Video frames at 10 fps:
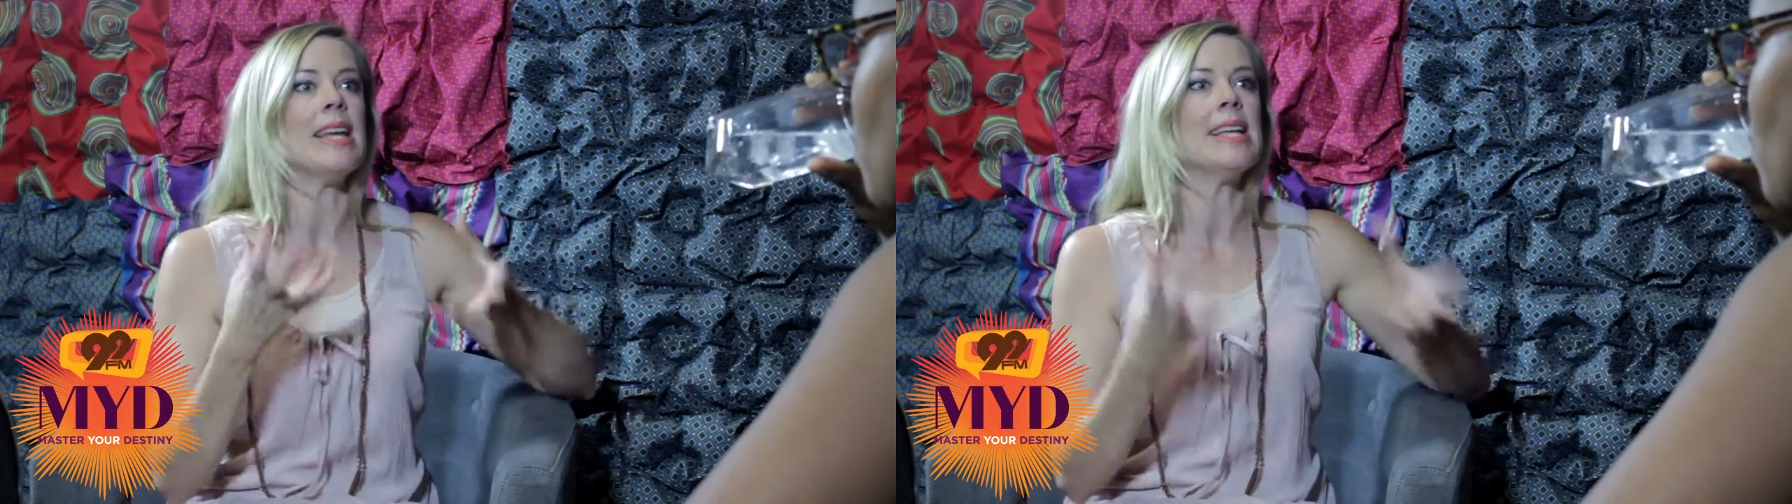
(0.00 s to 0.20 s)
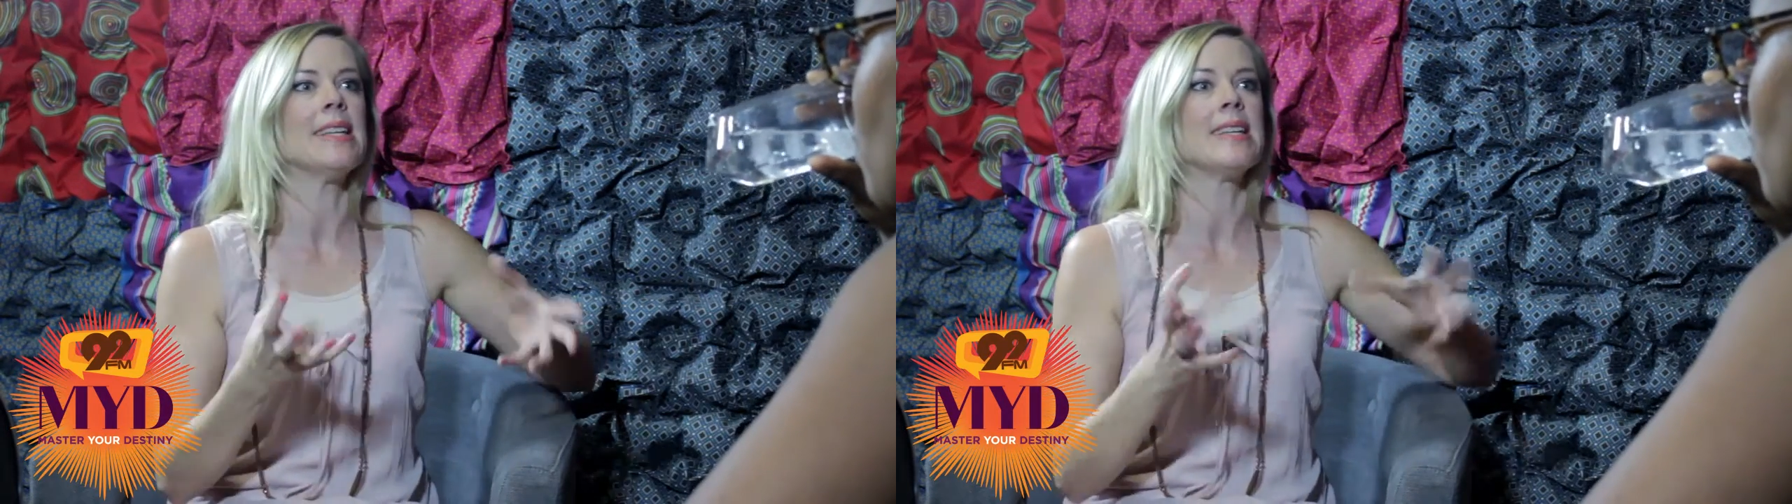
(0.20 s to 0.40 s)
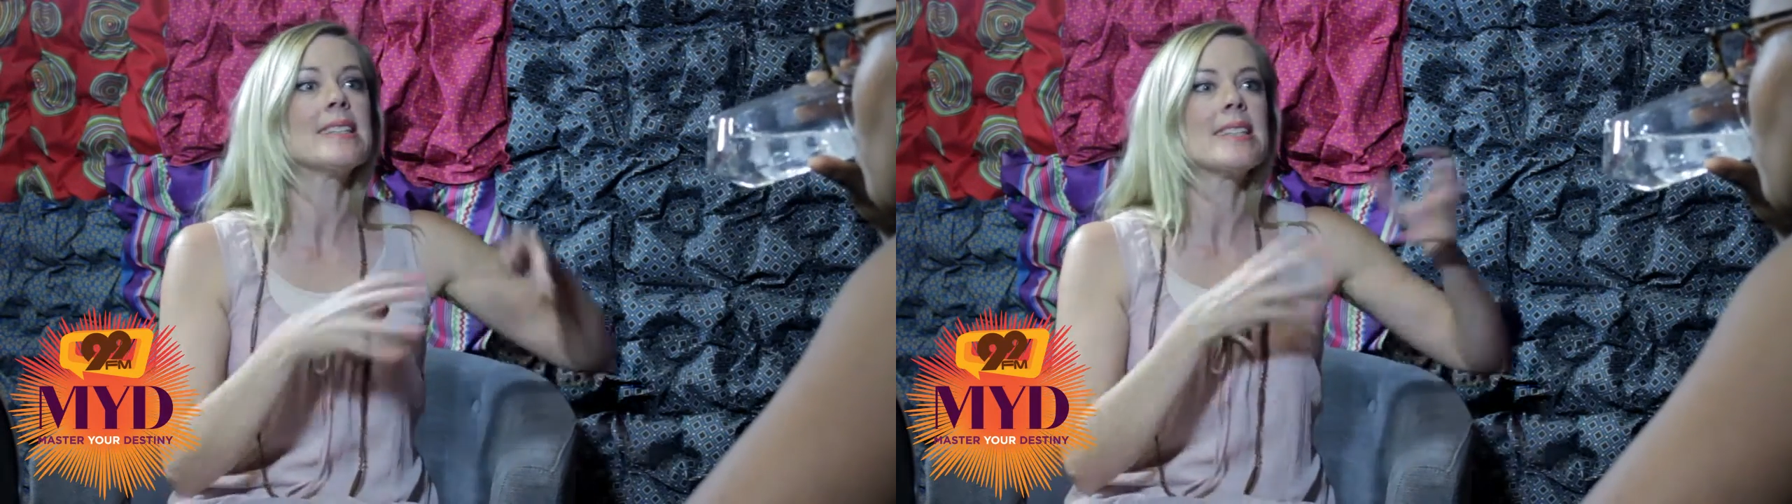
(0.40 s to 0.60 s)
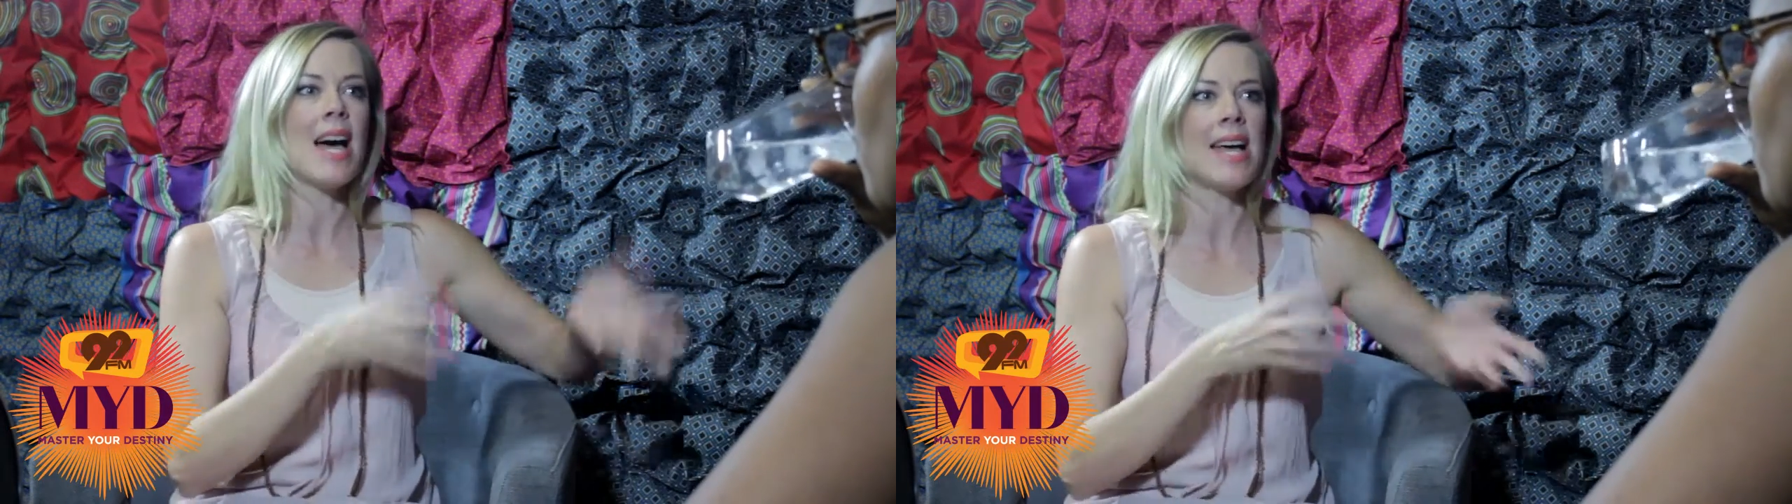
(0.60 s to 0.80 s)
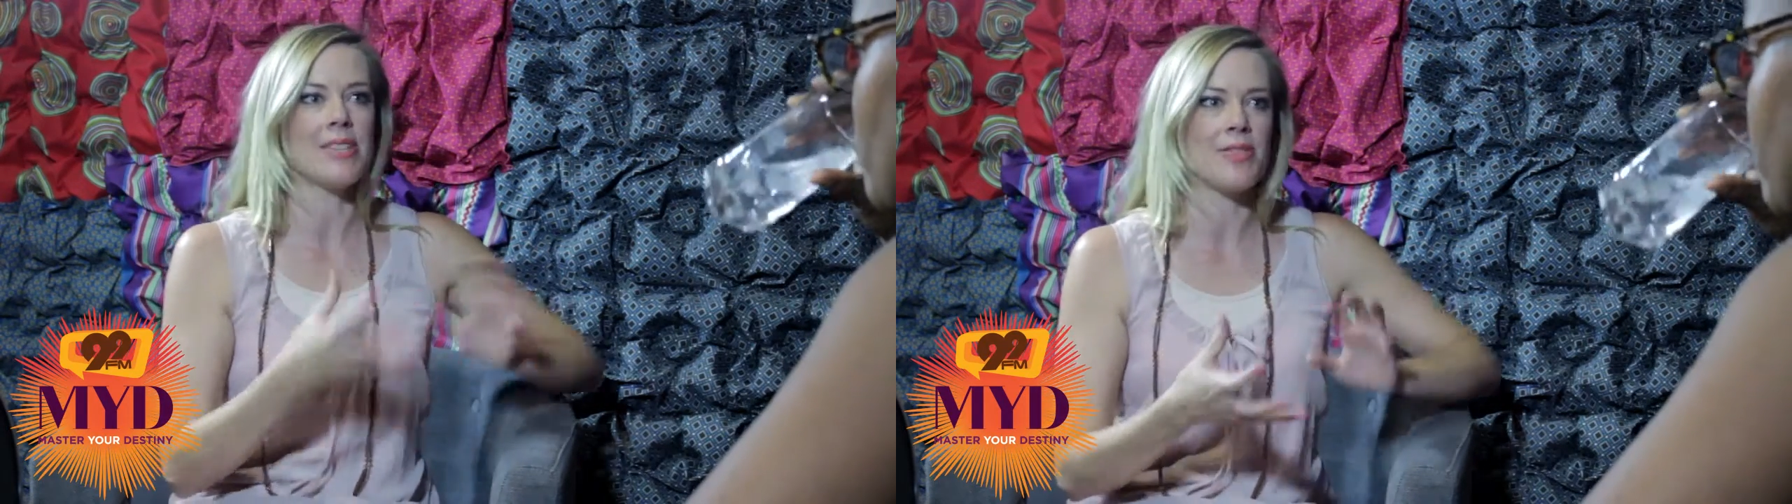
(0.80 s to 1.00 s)
in this
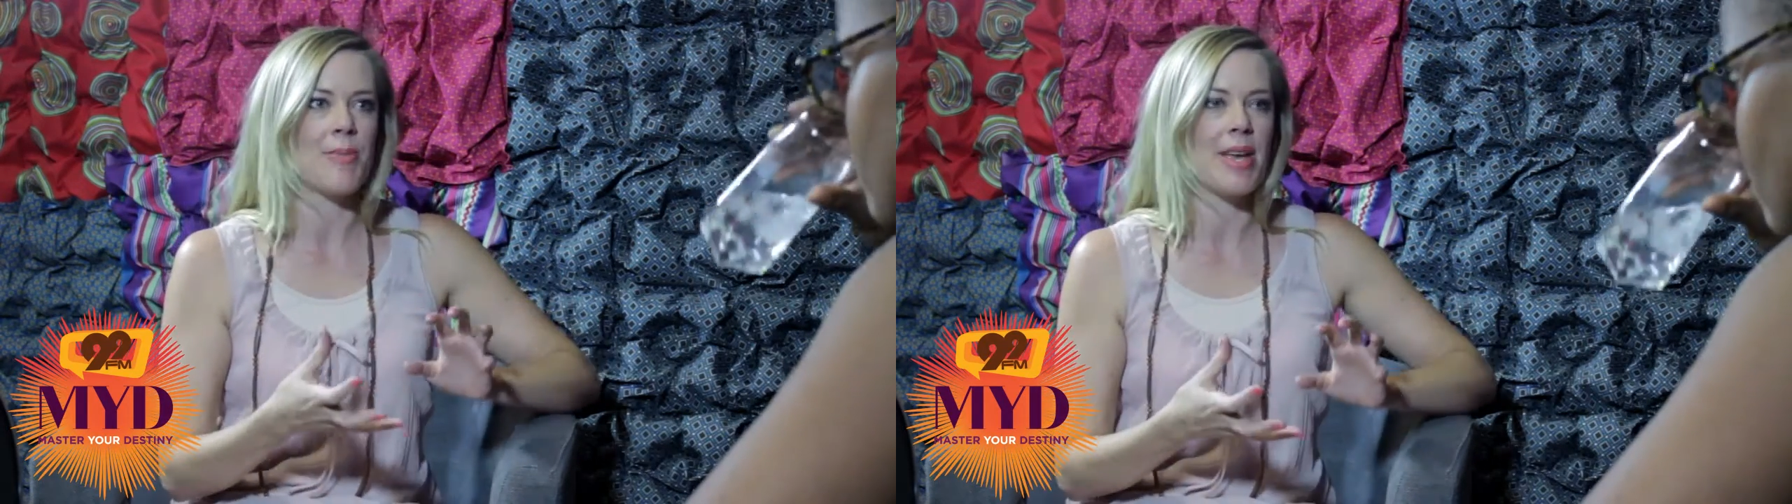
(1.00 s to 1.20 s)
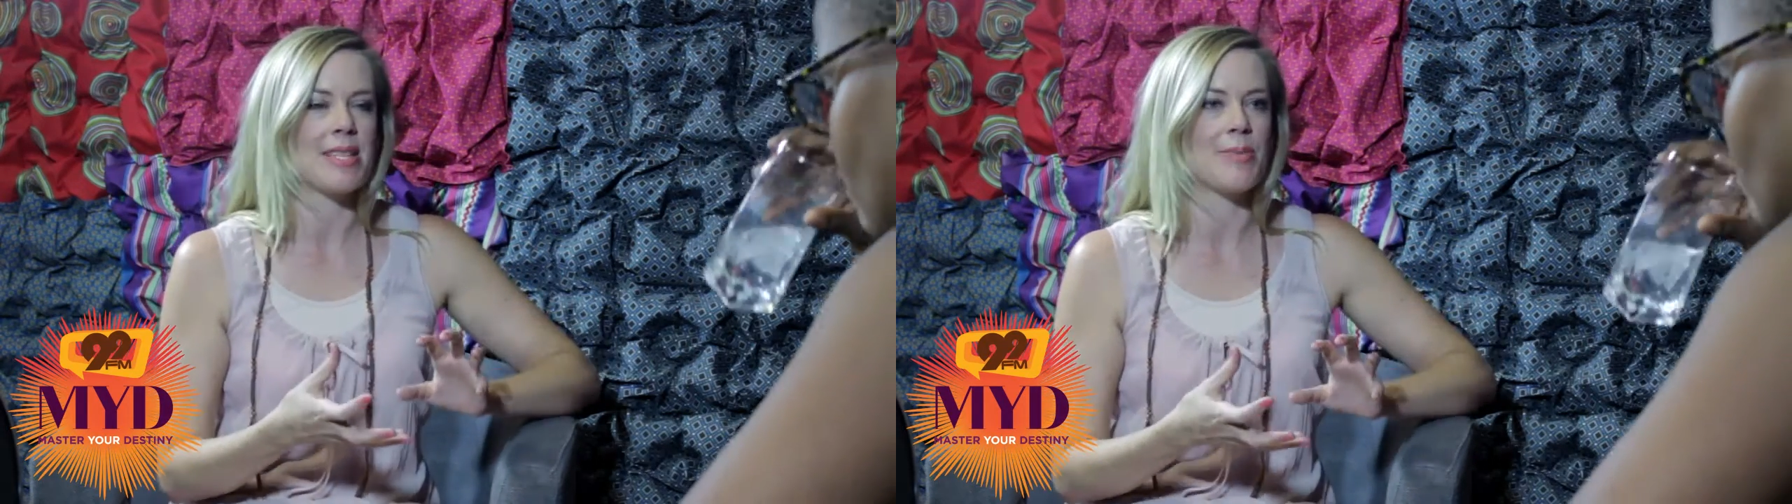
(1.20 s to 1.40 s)
kind of space,